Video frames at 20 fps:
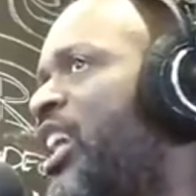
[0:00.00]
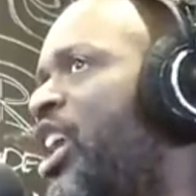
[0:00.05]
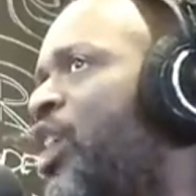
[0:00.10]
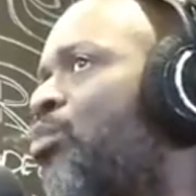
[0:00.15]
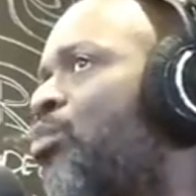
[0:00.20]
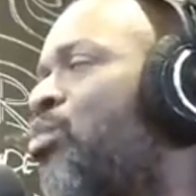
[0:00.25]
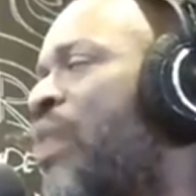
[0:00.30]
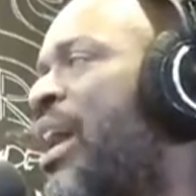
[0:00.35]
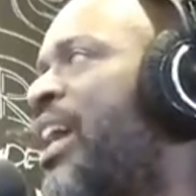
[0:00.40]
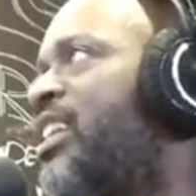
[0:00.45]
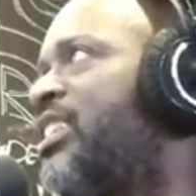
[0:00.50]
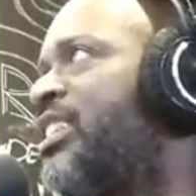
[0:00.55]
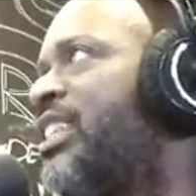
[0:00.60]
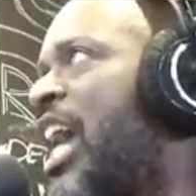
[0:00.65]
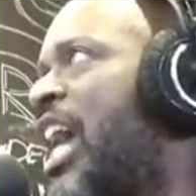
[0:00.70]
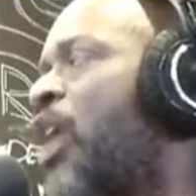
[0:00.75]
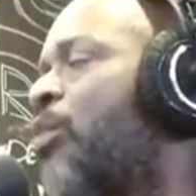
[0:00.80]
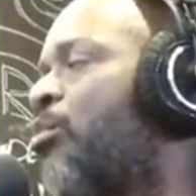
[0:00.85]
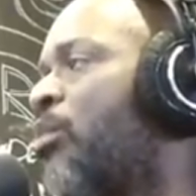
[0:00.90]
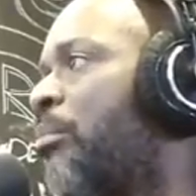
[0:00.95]
It rains
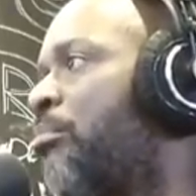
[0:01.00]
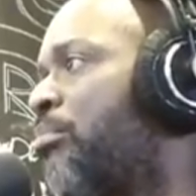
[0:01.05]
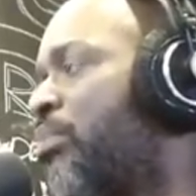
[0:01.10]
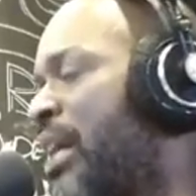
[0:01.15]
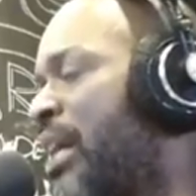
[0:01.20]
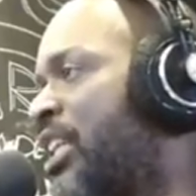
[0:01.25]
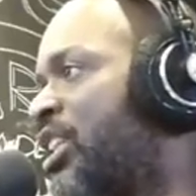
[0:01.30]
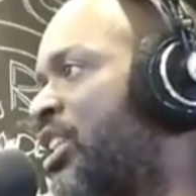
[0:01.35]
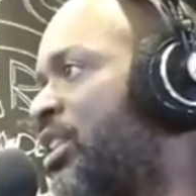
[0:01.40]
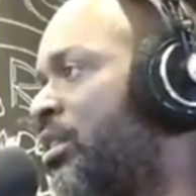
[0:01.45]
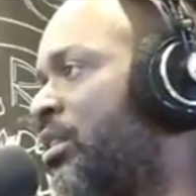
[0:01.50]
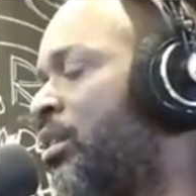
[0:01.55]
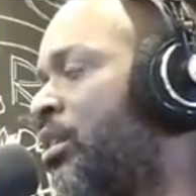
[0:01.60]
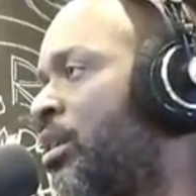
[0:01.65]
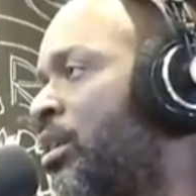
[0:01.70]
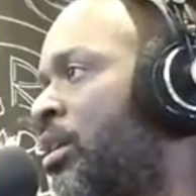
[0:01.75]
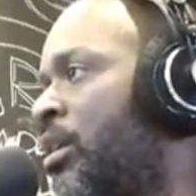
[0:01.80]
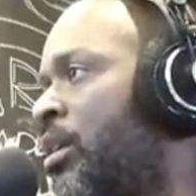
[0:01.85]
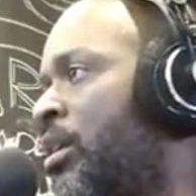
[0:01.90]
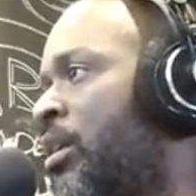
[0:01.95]
down repression.
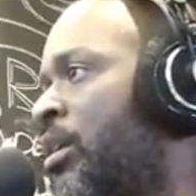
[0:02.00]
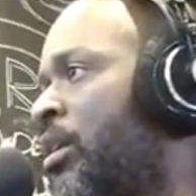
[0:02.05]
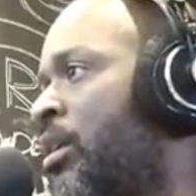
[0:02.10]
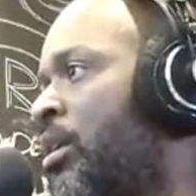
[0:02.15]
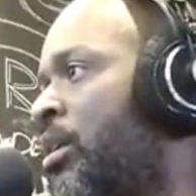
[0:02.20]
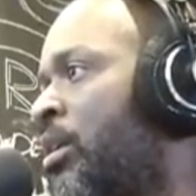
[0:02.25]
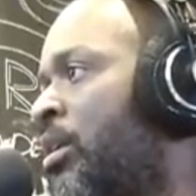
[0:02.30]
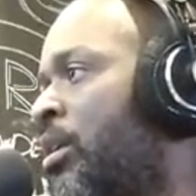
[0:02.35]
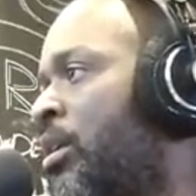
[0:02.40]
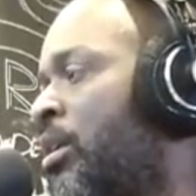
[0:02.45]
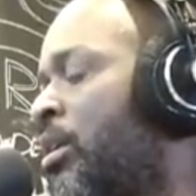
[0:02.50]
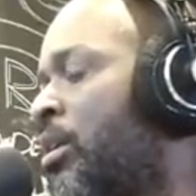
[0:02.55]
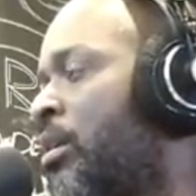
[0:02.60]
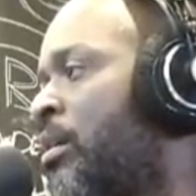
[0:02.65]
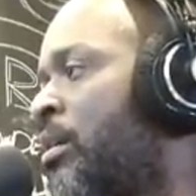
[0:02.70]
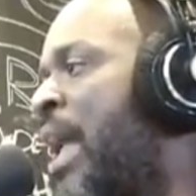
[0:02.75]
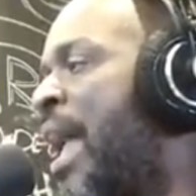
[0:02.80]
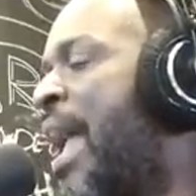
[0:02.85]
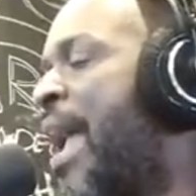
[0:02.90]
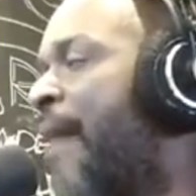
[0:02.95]

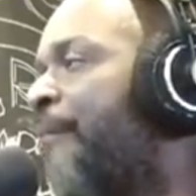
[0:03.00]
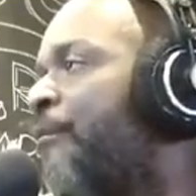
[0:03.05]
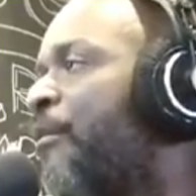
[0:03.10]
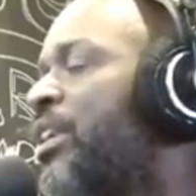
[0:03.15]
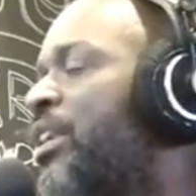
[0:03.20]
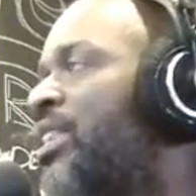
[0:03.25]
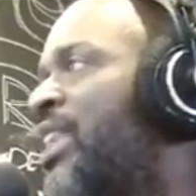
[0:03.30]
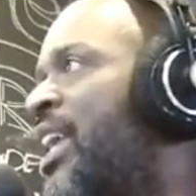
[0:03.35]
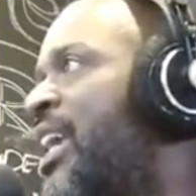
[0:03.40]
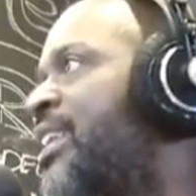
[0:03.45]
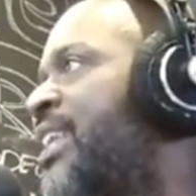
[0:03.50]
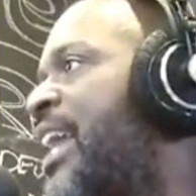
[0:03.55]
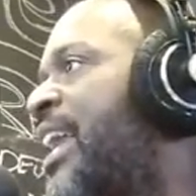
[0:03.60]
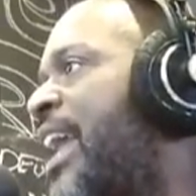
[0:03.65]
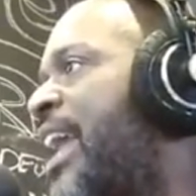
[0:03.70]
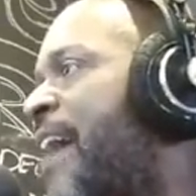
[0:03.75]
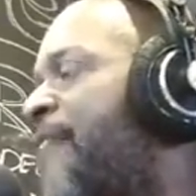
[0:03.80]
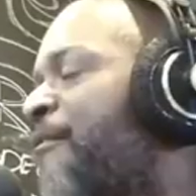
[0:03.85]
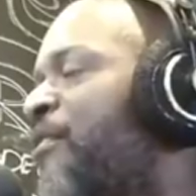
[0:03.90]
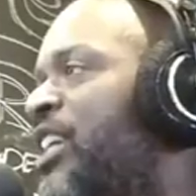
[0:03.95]
Everything that
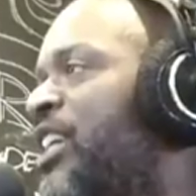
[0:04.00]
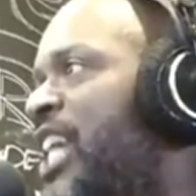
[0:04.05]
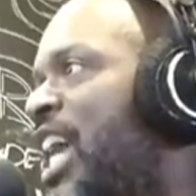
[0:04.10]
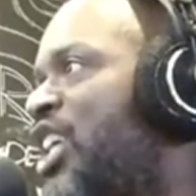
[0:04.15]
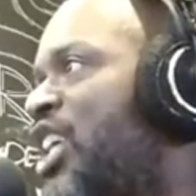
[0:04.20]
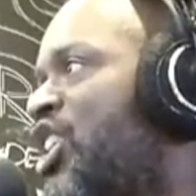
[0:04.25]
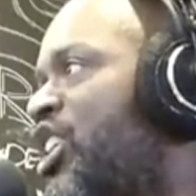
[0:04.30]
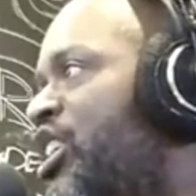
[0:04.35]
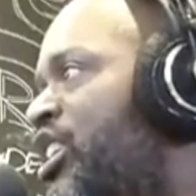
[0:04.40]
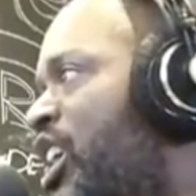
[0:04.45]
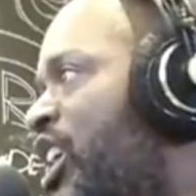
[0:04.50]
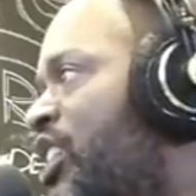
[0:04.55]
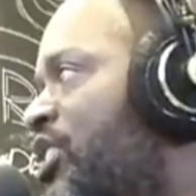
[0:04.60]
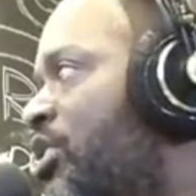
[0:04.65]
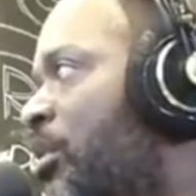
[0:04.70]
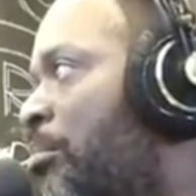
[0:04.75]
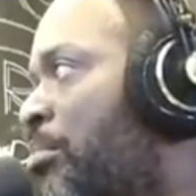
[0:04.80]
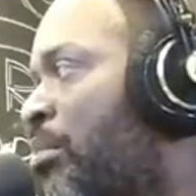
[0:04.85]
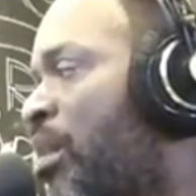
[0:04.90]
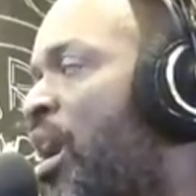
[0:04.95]
every nation does
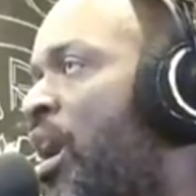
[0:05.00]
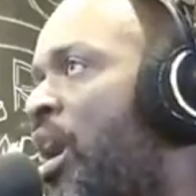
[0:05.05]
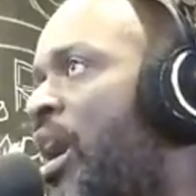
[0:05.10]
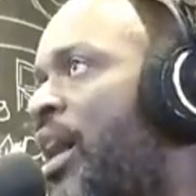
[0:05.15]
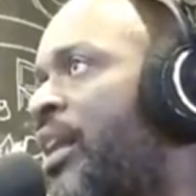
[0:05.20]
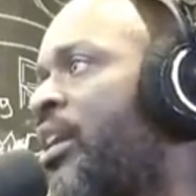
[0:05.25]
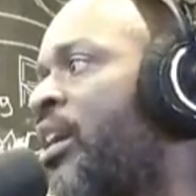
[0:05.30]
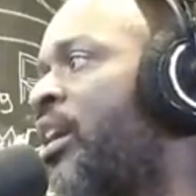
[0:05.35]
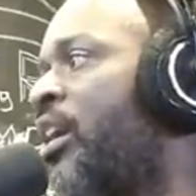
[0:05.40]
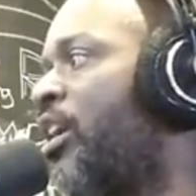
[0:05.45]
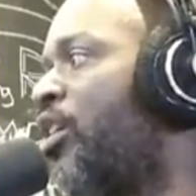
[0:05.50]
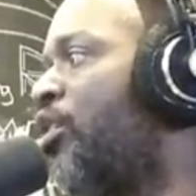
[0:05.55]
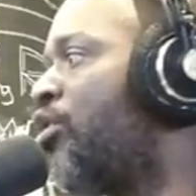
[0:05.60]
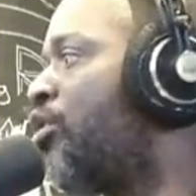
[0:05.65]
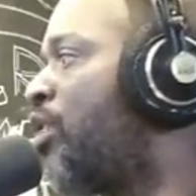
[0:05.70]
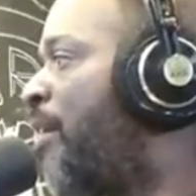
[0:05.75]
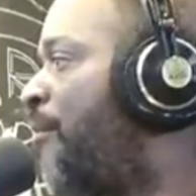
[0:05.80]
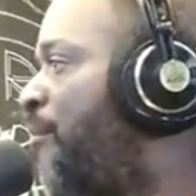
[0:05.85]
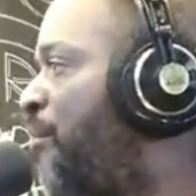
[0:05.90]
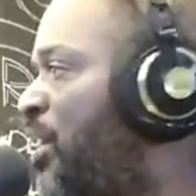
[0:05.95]
abroad
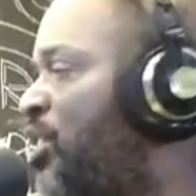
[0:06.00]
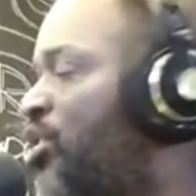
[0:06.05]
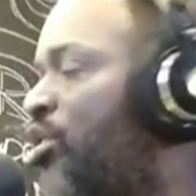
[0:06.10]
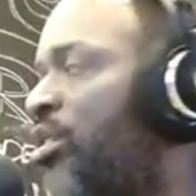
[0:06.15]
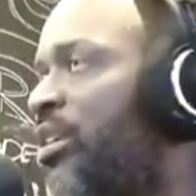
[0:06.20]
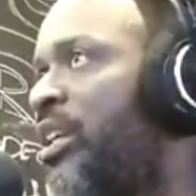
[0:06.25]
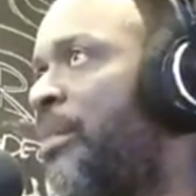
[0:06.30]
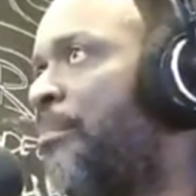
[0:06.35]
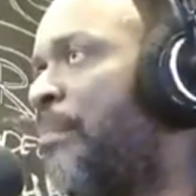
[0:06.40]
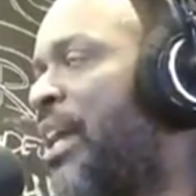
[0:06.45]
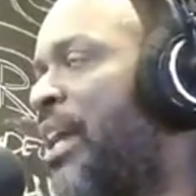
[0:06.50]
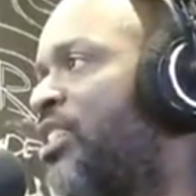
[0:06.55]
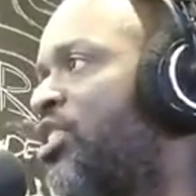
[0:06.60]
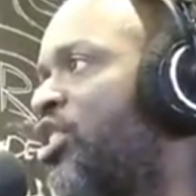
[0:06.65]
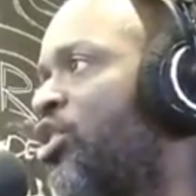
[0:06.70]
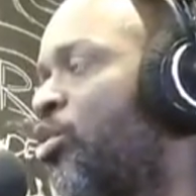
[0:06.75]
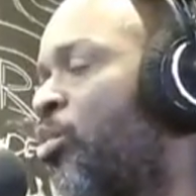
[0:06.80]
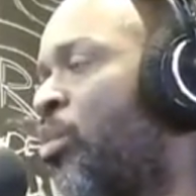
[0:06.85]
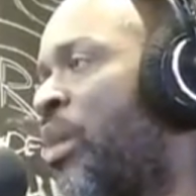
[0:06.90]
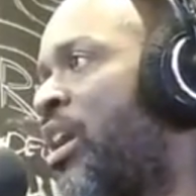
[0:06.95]
eventually makes
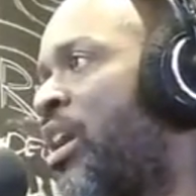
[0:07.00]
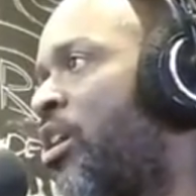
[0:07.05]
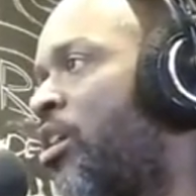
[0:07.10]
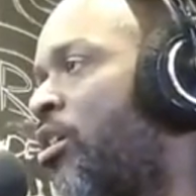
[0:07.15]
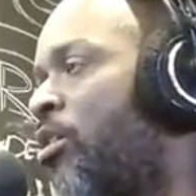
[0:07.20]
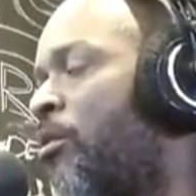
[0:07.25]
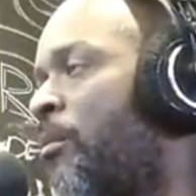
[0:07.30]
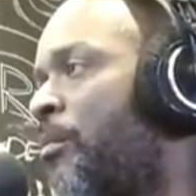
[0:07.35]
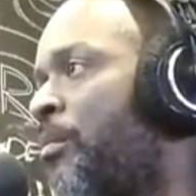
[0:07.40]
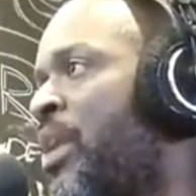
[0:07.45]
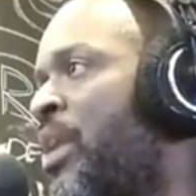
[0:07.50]
its way home.